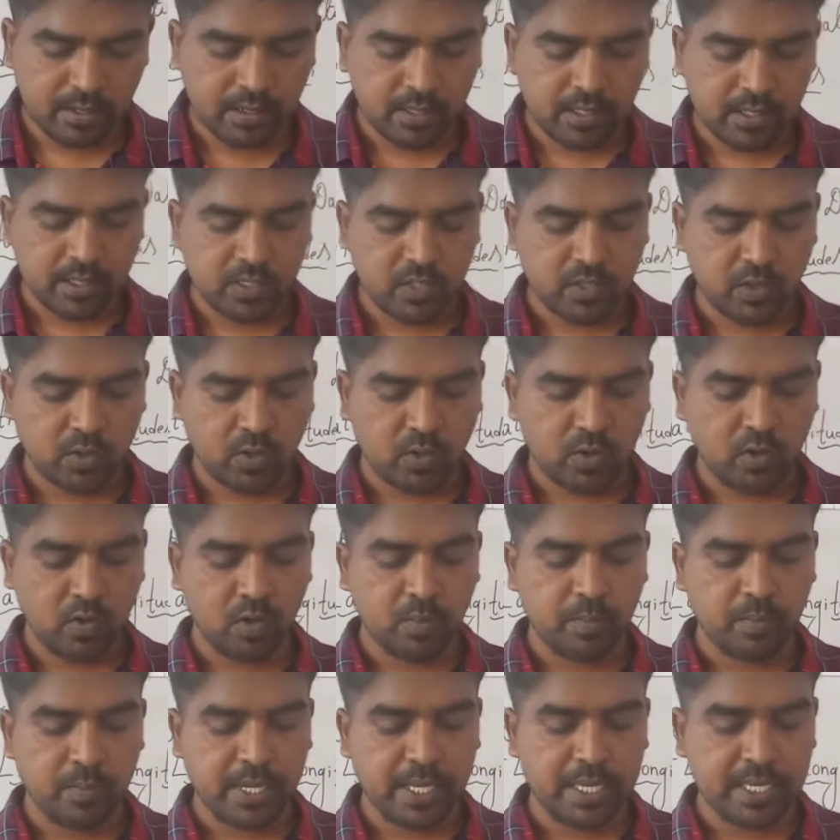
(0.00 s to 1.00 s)
So,
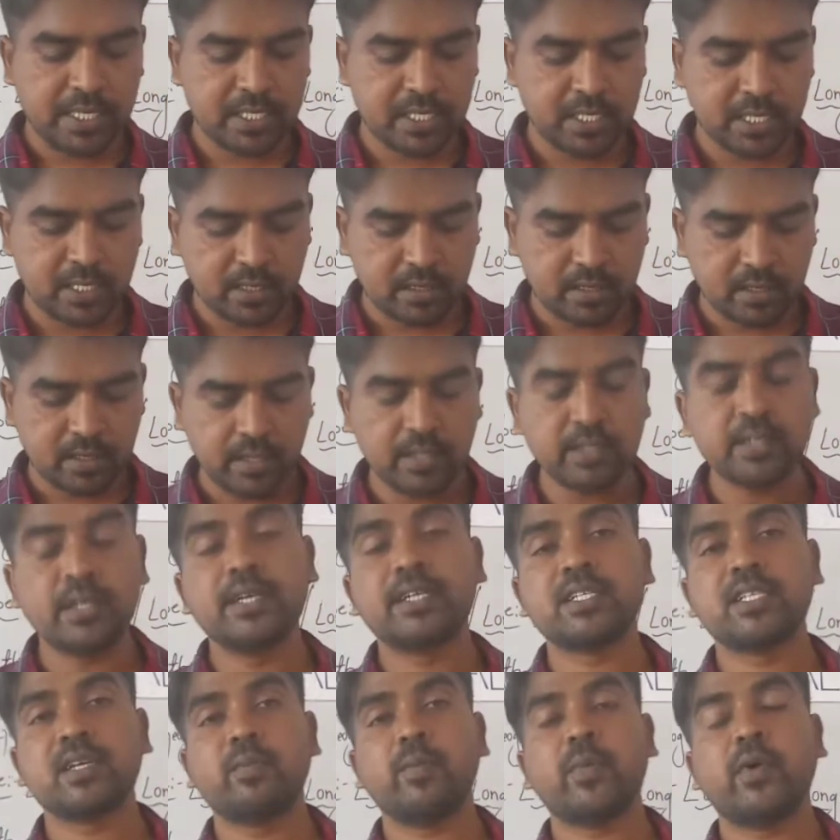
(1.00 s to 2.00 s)
globe
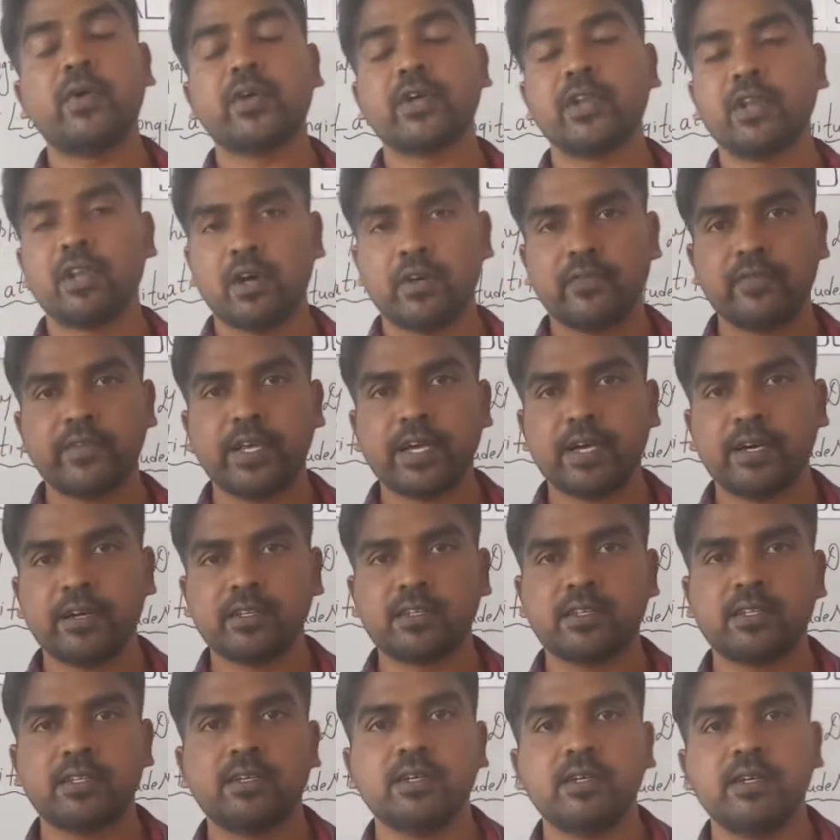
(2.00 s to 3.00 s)
is a model of the
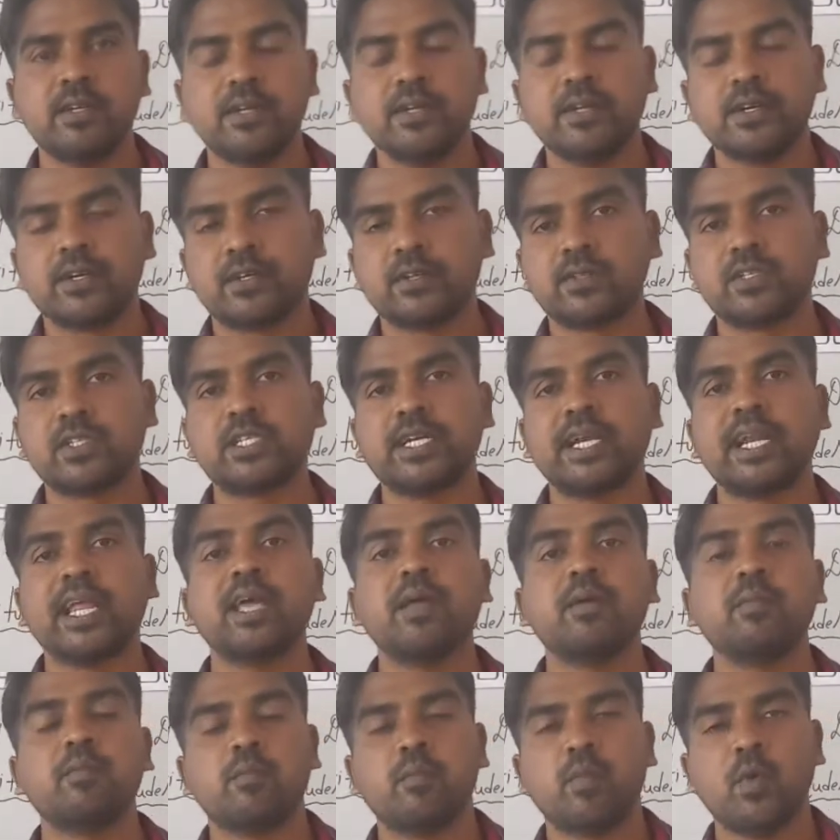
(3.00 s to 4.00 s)
earth to
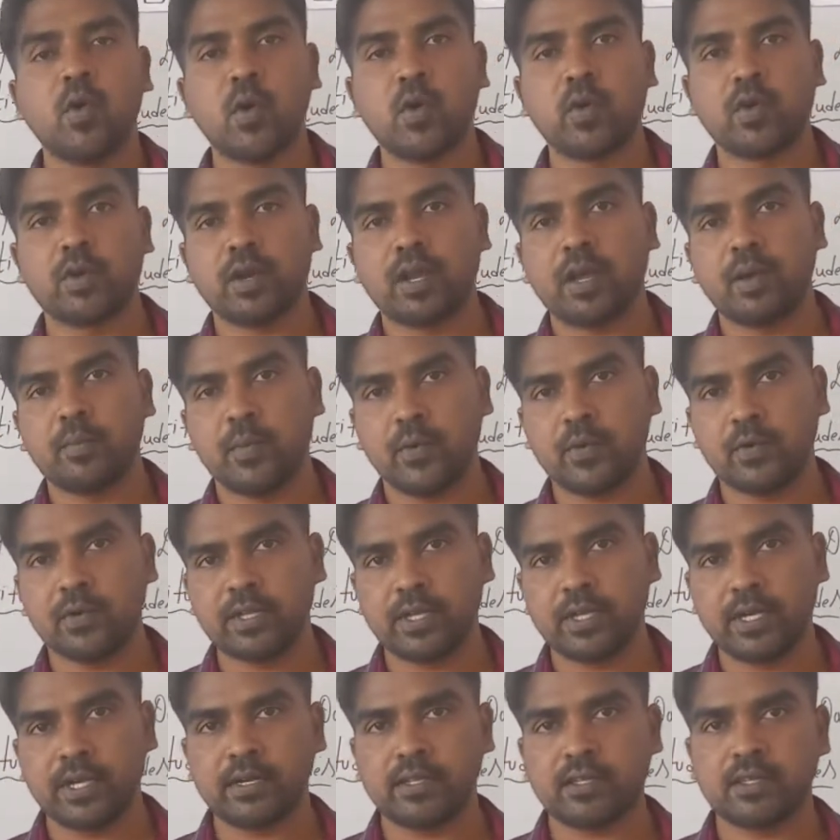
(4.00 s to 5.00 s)
study more about
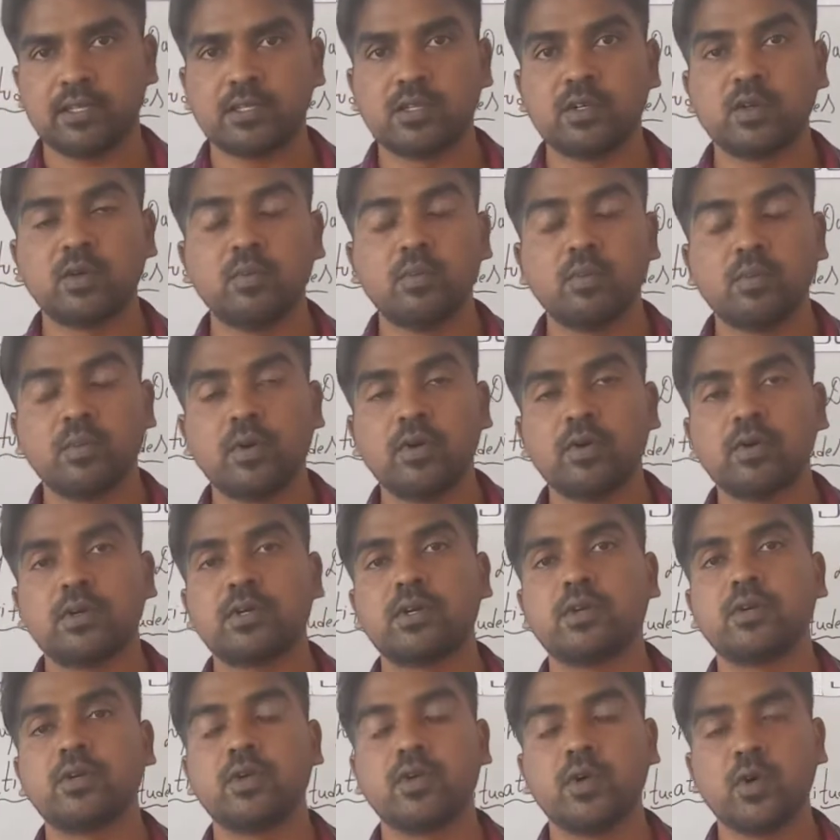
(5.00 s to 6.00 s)
the earth, to
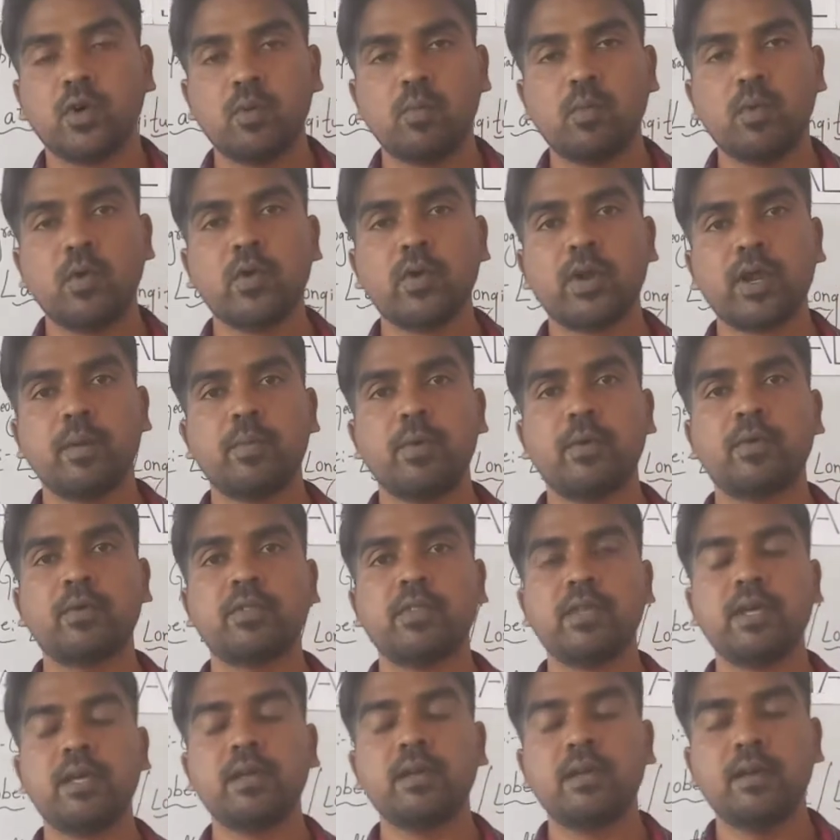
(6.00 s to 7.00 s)
know more about
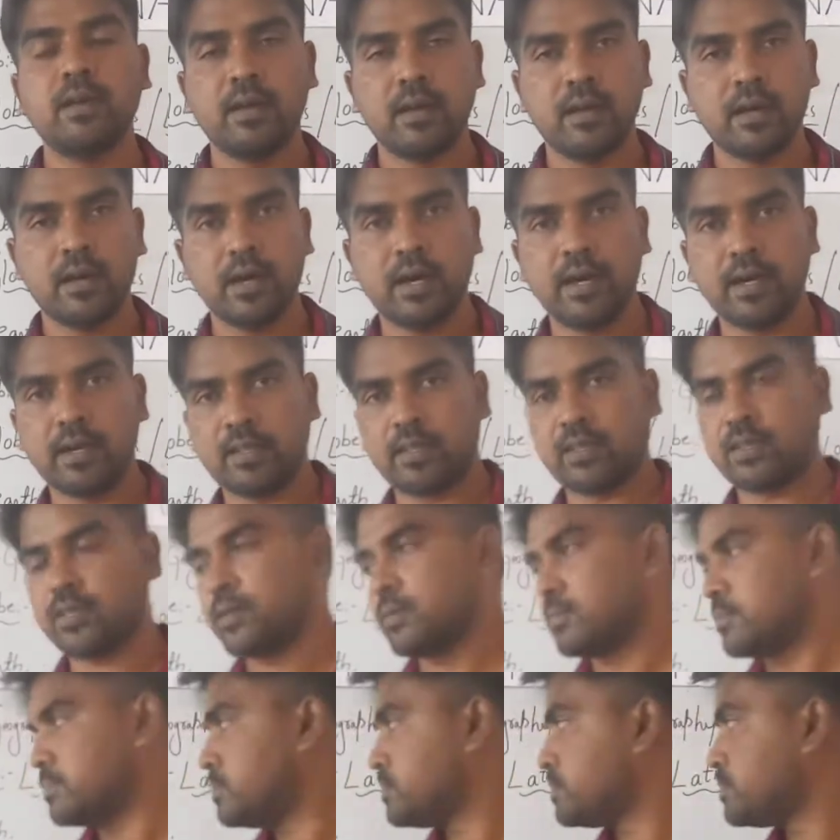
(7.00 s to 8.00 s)
the earth.
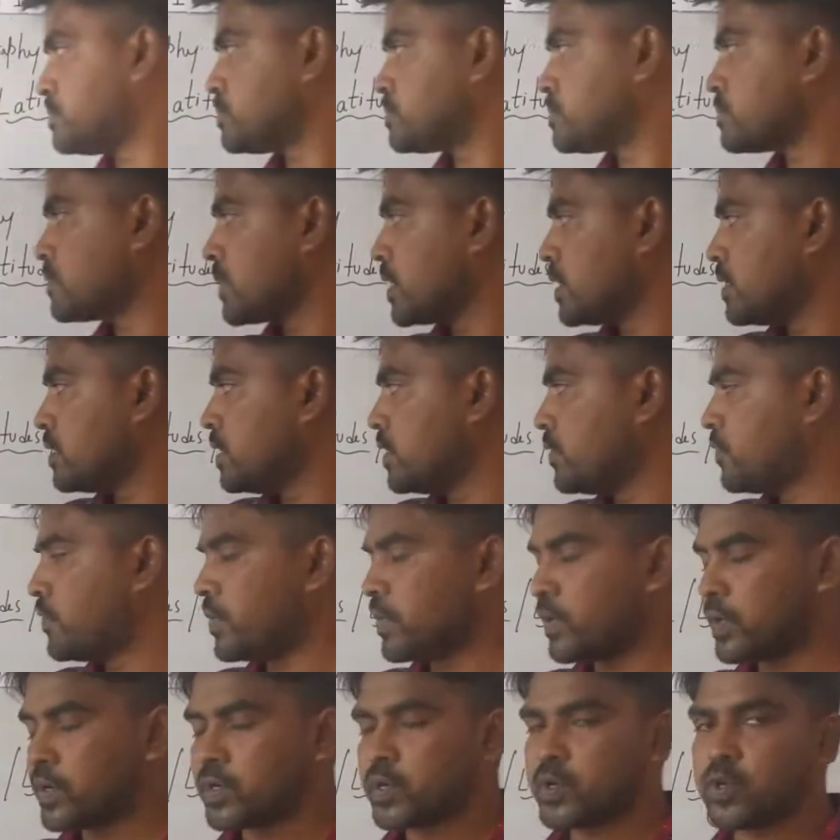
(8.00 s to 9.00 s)
If you
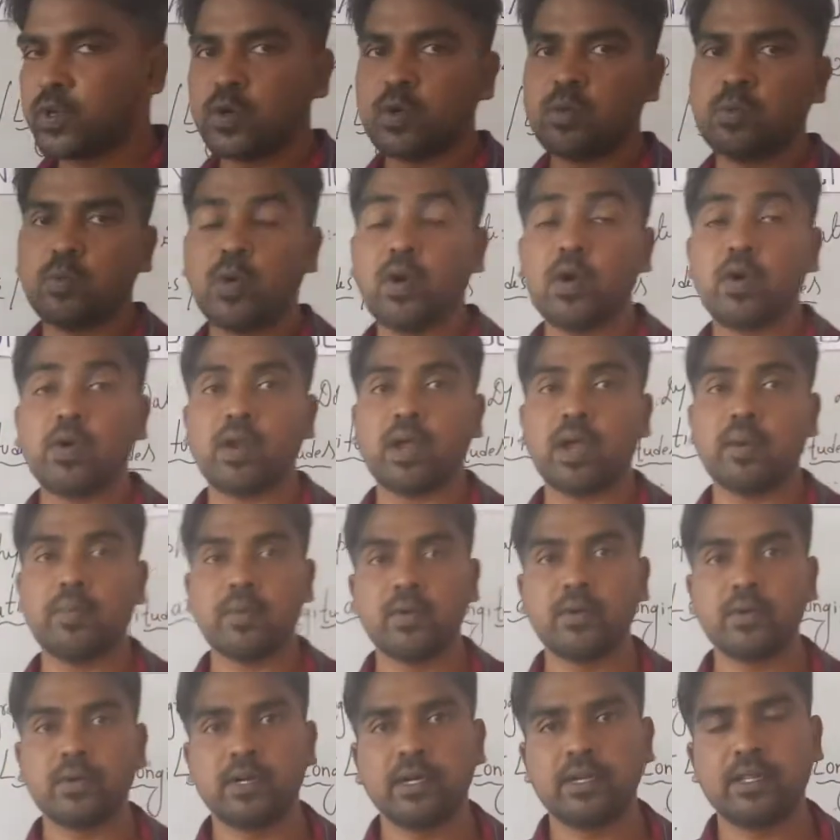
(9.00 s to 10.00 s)
want to know more
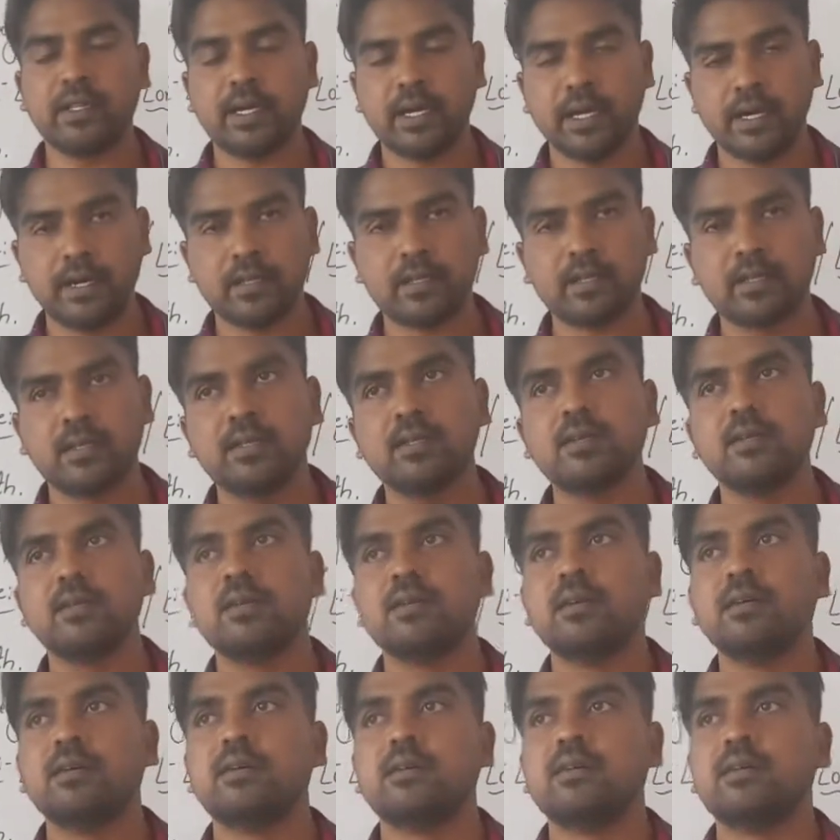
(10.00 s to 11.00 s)
about the earth,
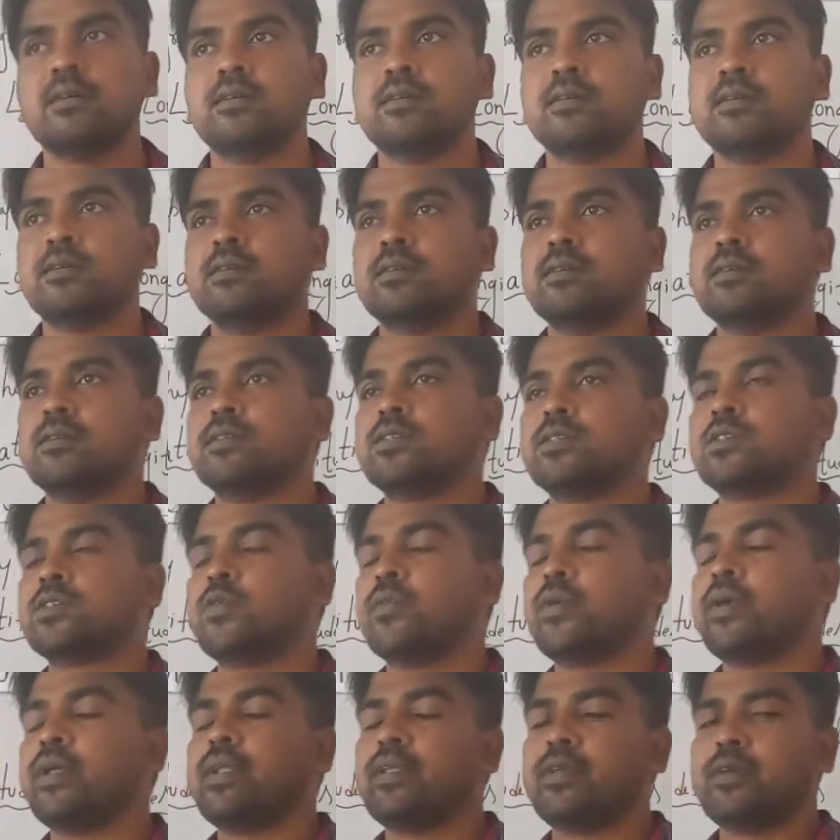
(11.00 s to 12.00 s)
so
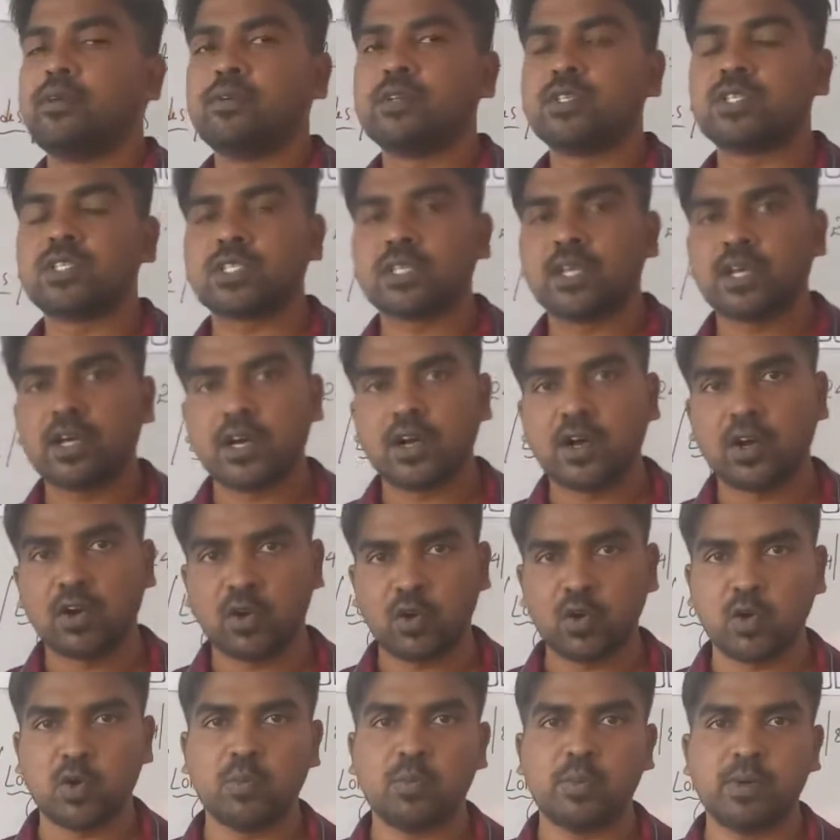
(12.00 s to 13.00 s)
we will use
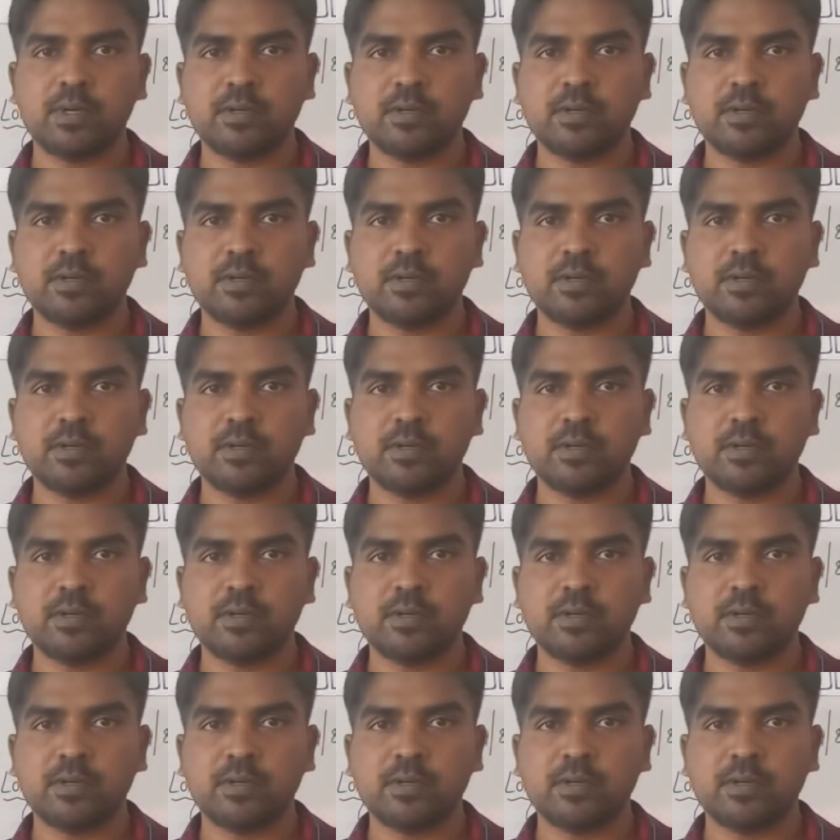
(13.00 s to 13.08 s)
globe.